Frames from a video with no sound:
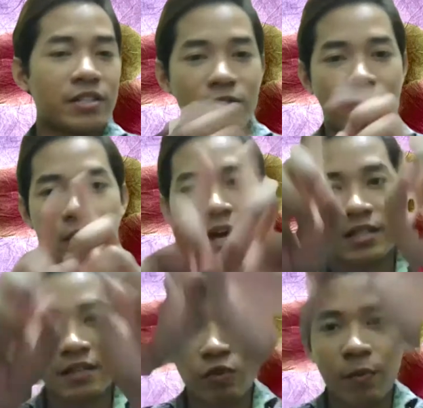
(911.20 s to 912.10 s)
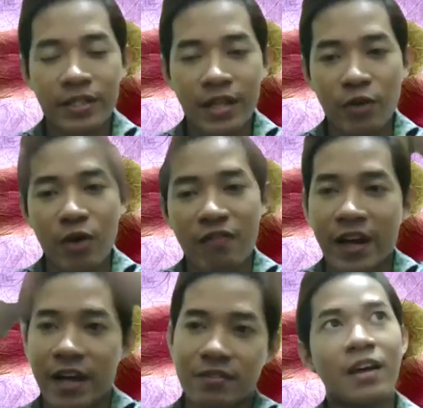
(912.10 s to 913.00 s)
So that information that you have,
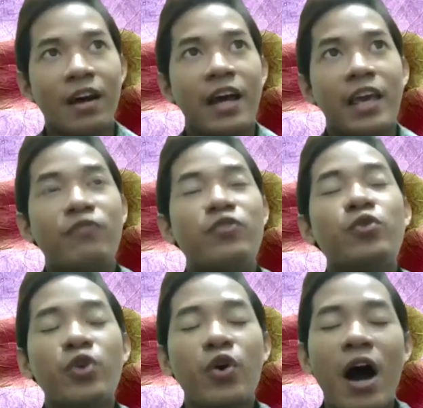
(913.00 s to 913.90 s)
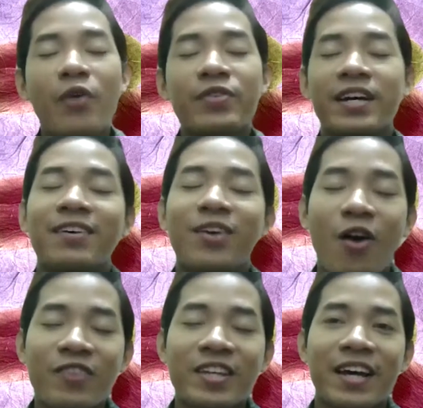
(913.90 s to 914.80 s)
like if you know how the
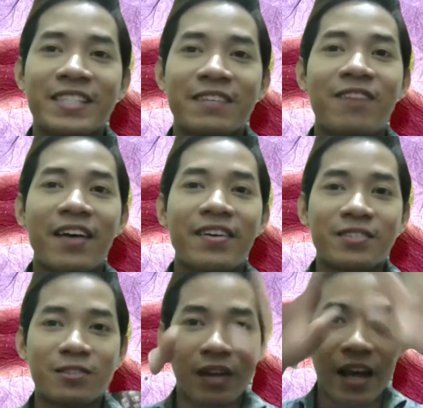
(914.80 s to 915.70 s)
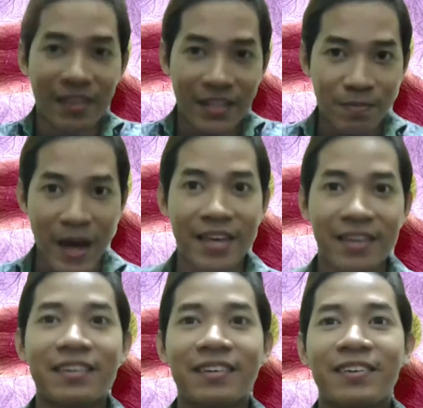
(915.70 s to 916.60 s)
COVID-19 virus look like the spike,
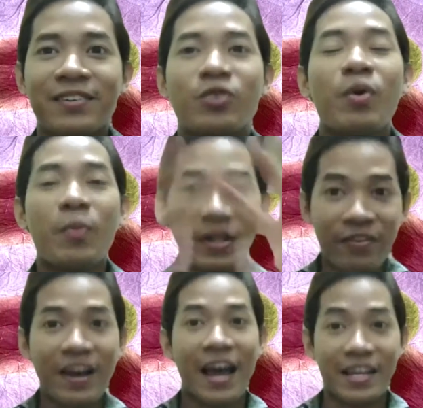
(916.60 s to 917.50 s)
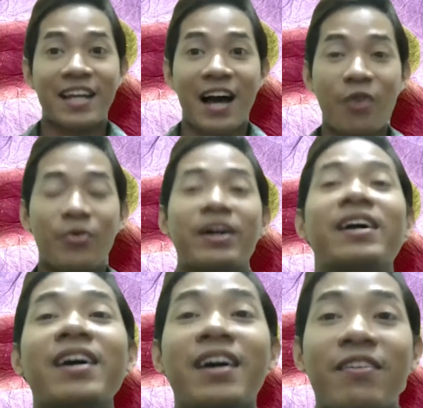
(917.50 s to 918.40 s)
so we modify actually our
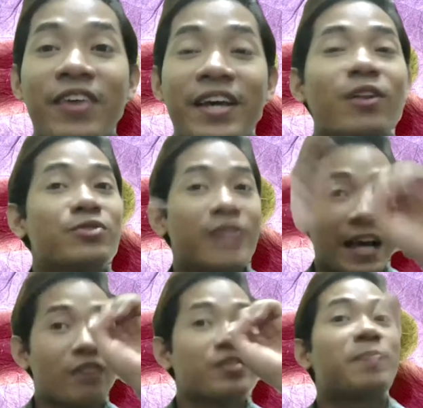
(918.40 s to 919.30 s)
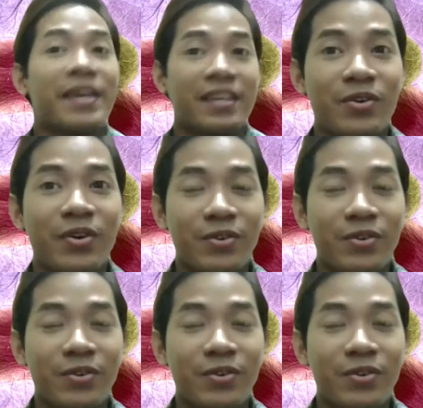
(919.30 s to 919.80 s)
vehicle also that kind of spike.